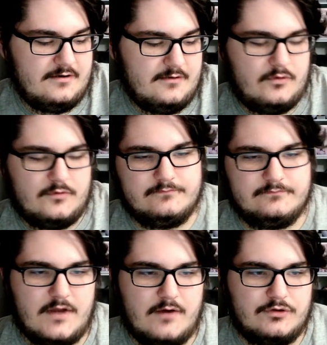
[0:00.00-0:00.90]
Well,
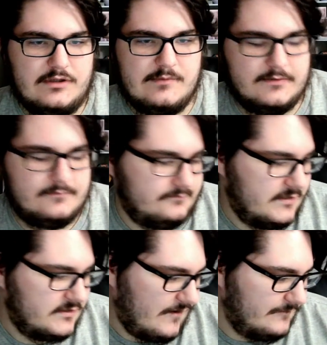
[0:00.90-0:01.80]
not really, but
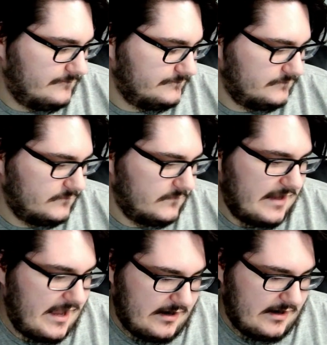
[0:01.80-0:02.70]
it's fine.
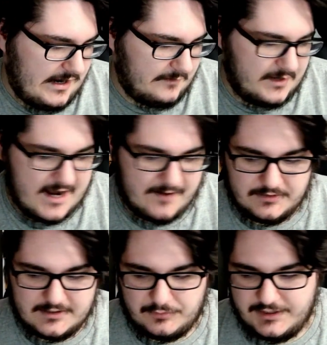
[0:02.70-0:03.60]
Again, I, we can't really
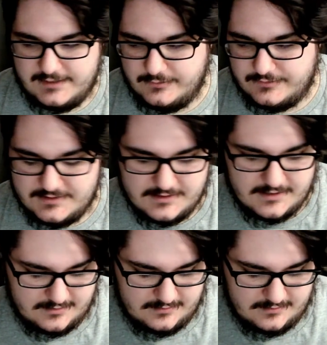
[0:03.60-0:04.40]
complain about the uh,